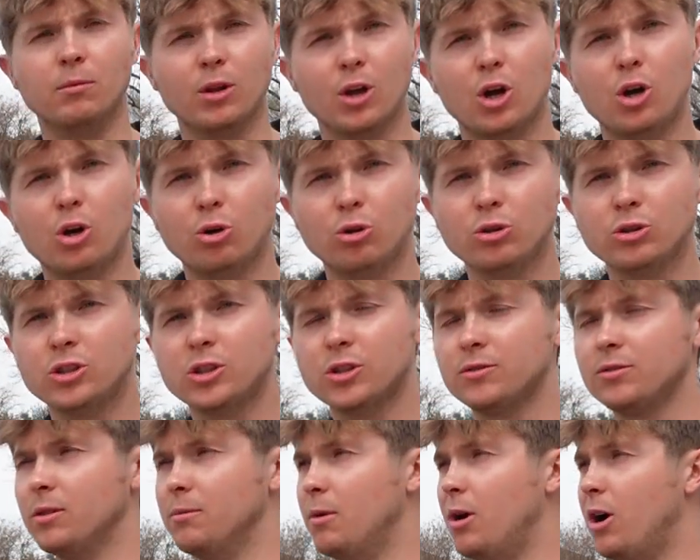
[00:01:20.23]
Lowe's,
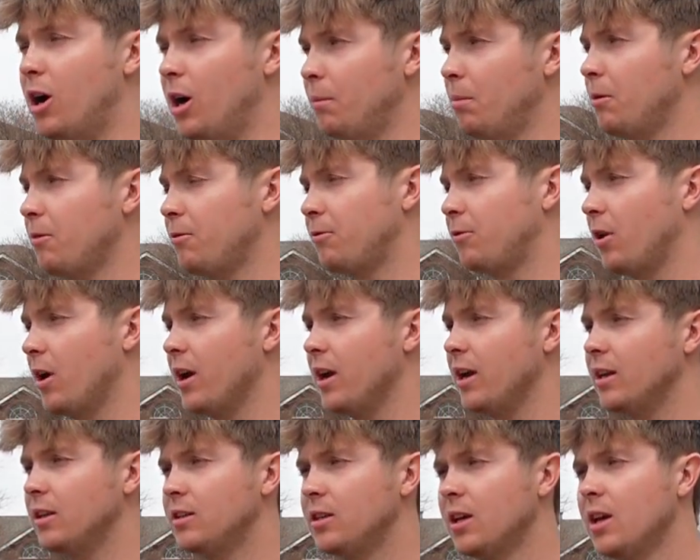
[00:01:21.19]
from Harbor
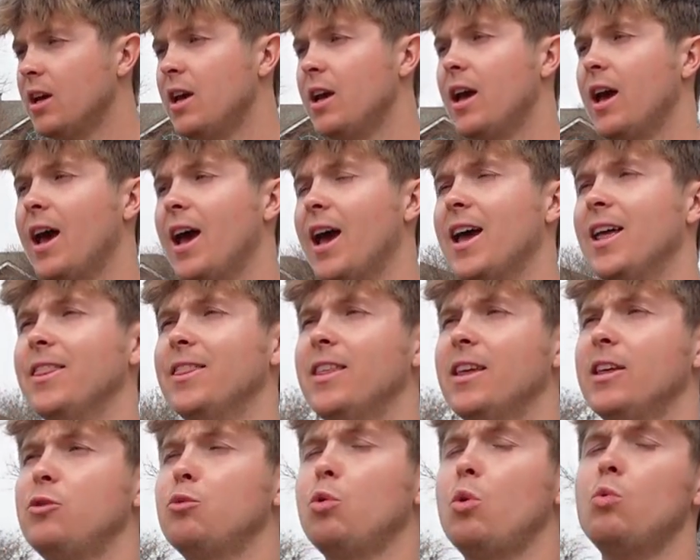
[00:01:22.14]
Freight, and
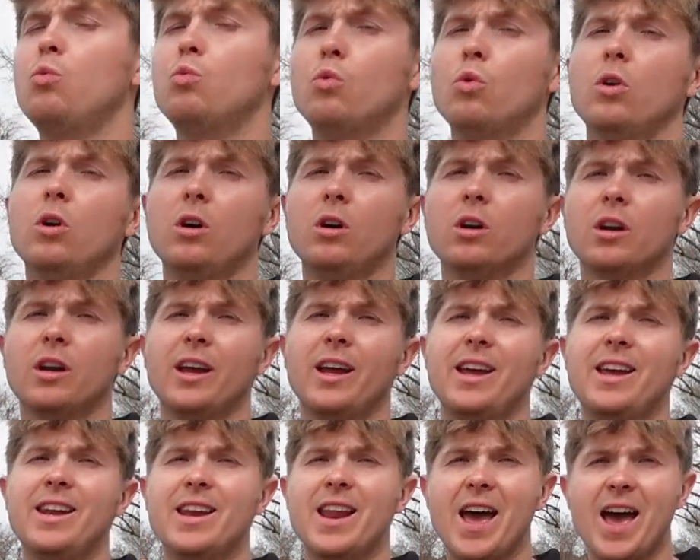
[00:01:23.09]
this will work
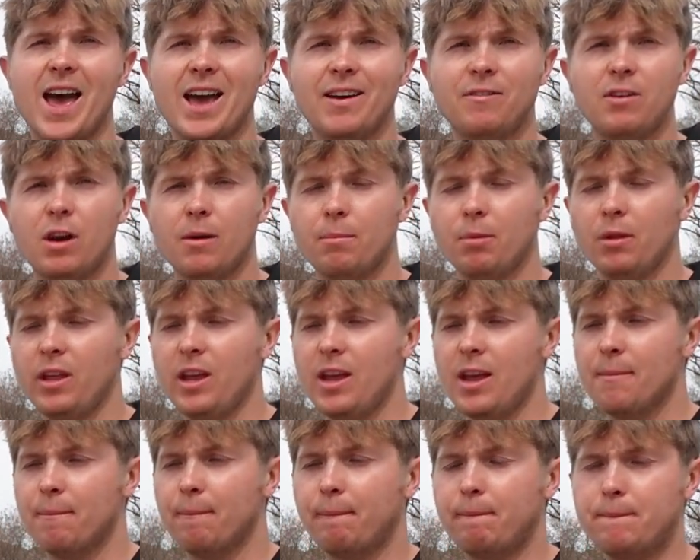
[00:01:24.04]

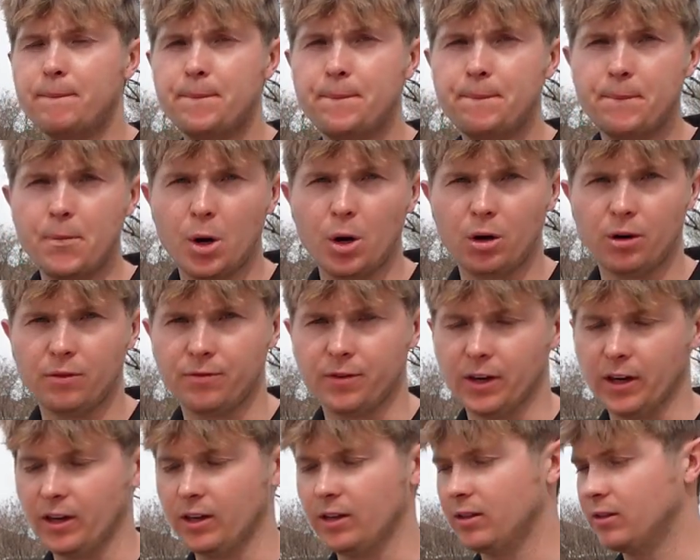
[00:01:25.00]
inevitably
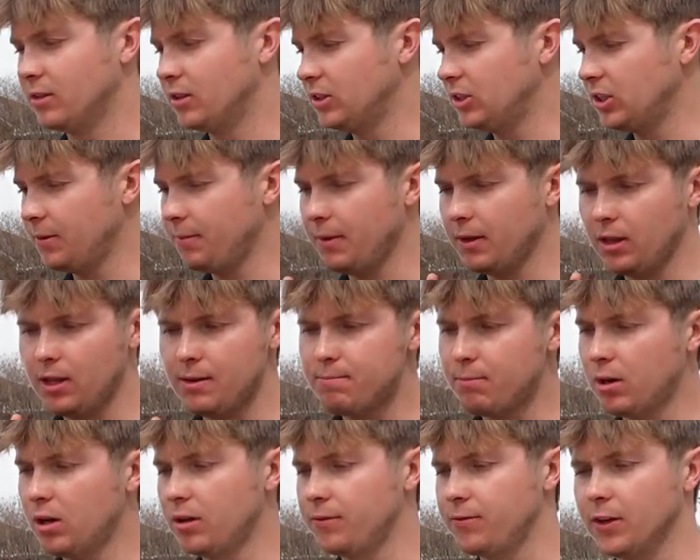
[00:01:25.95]
perfect, legitimately
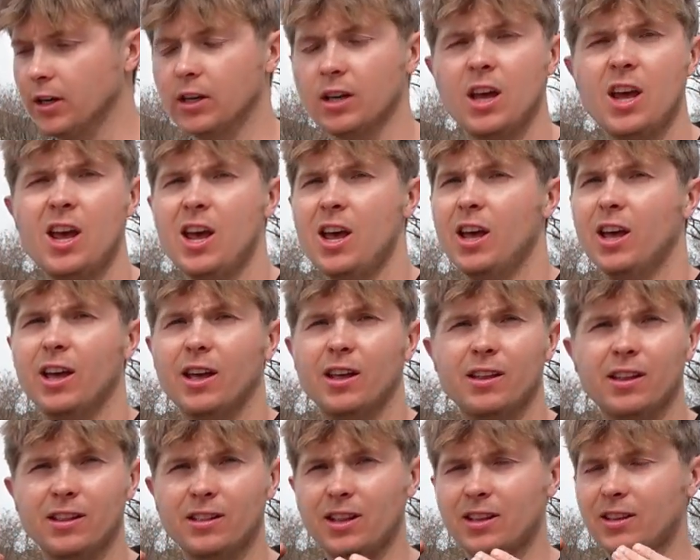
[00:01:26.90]
perfect.
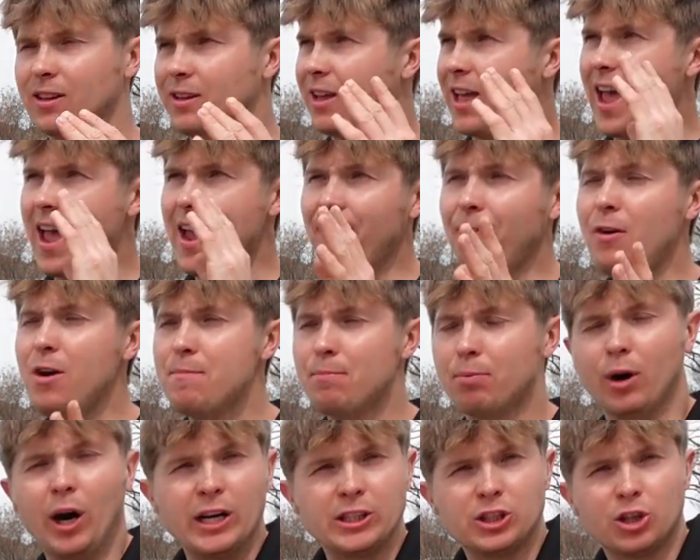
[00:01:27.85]
Every
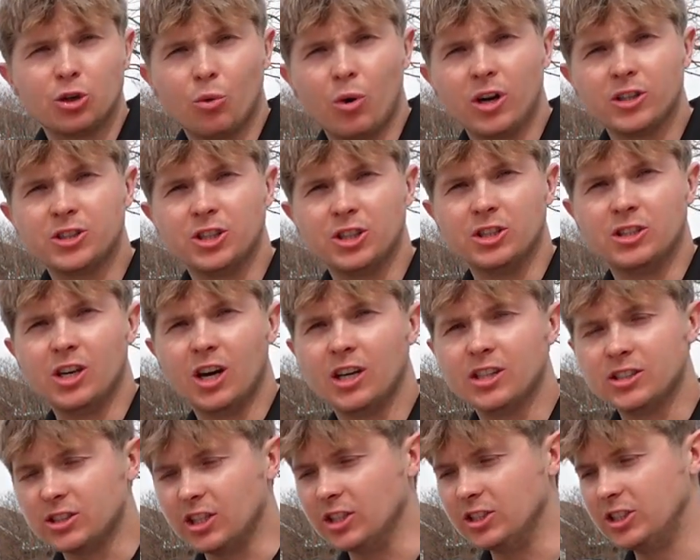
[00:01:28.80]
pressure washer
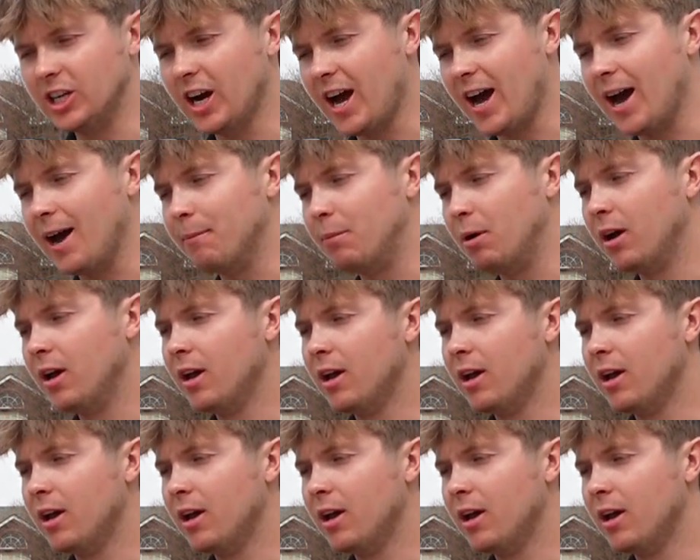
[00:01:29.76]
does the job.